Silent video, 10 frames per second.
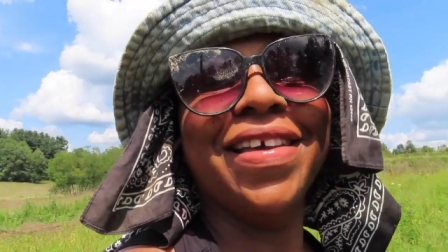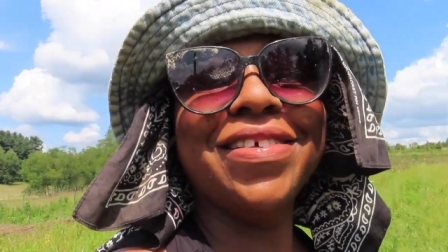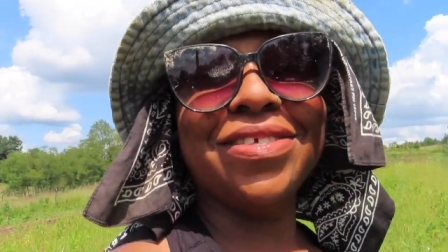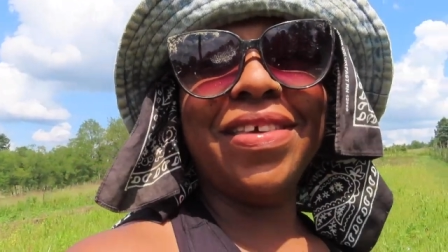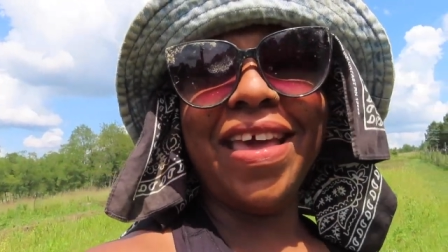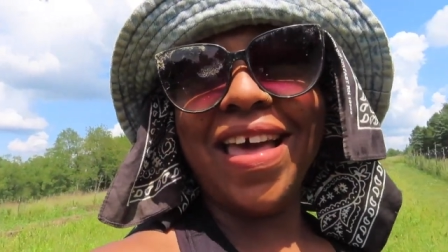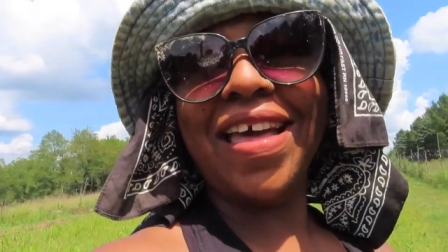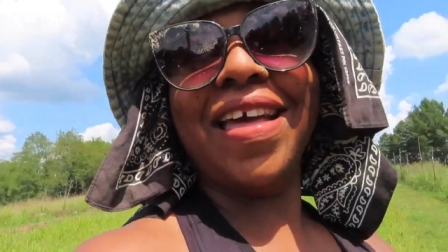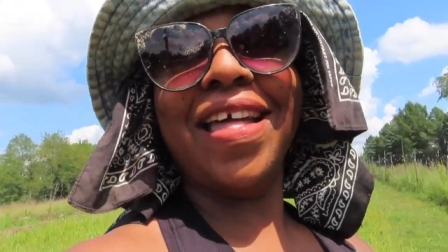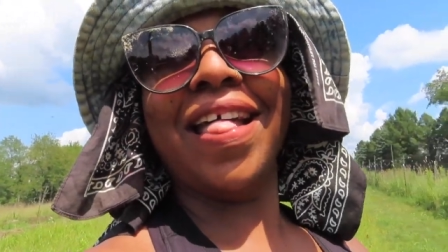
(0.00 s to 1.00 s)
So
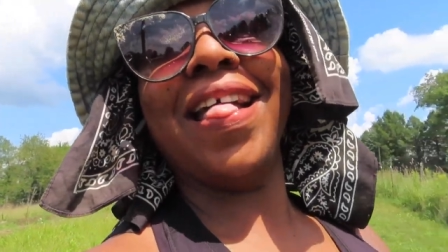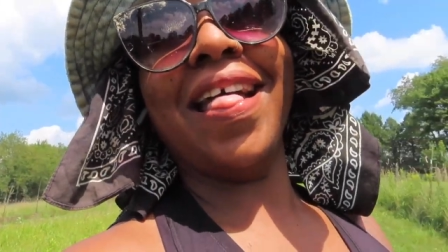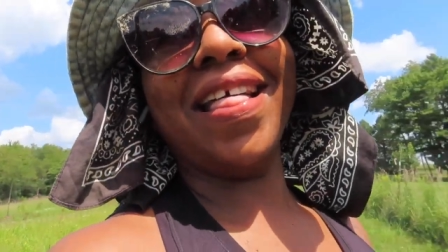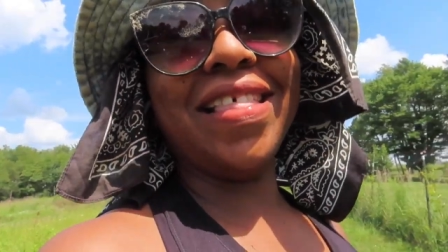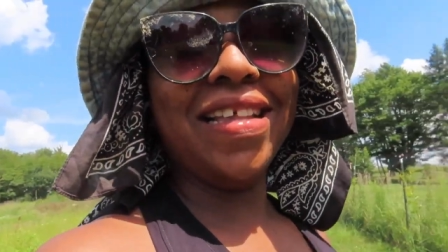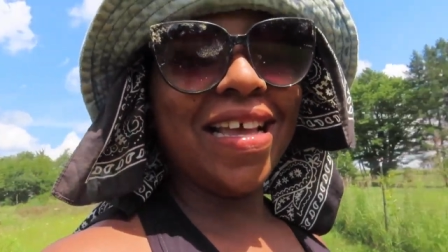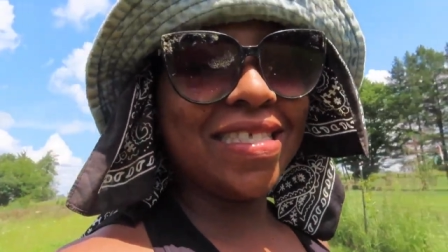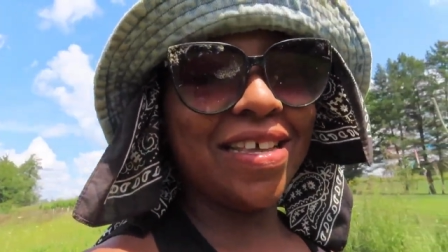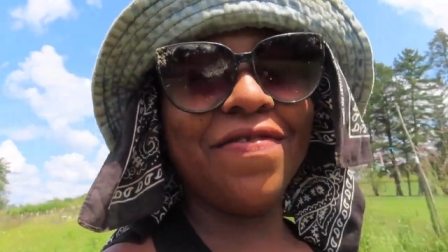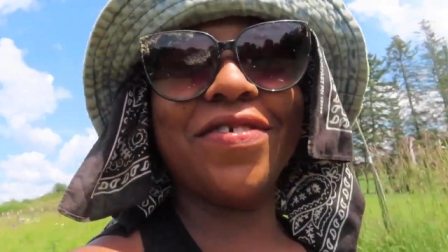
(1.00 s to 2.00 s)
yeah, I think
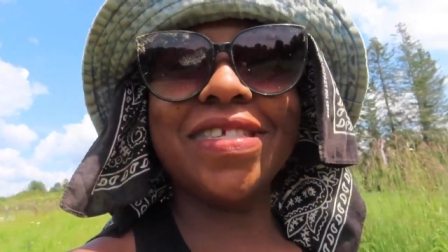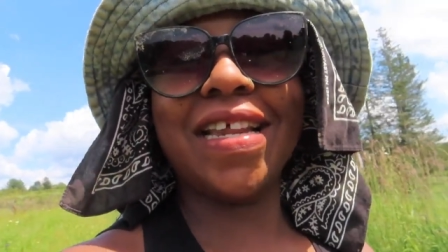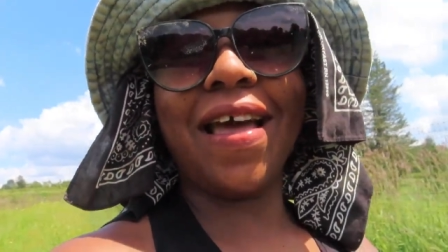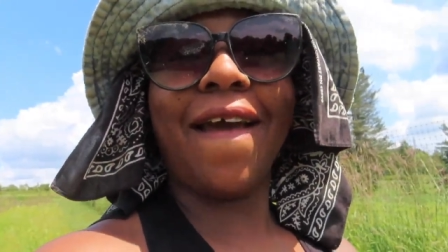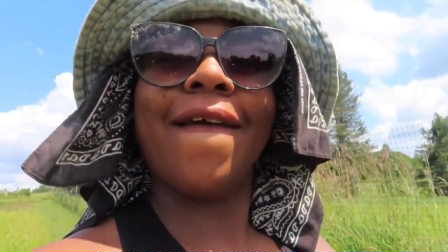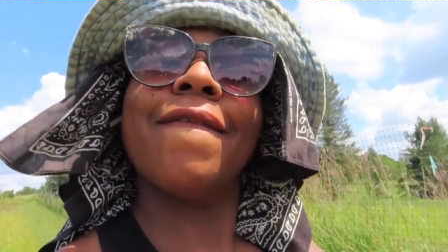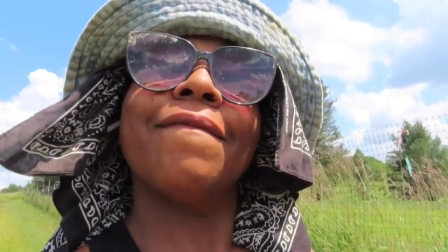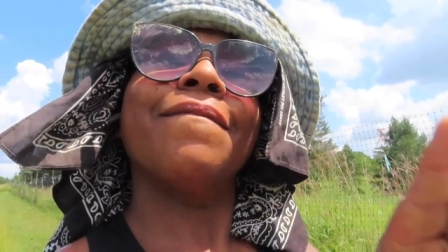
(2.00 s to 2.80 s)
that's it for today.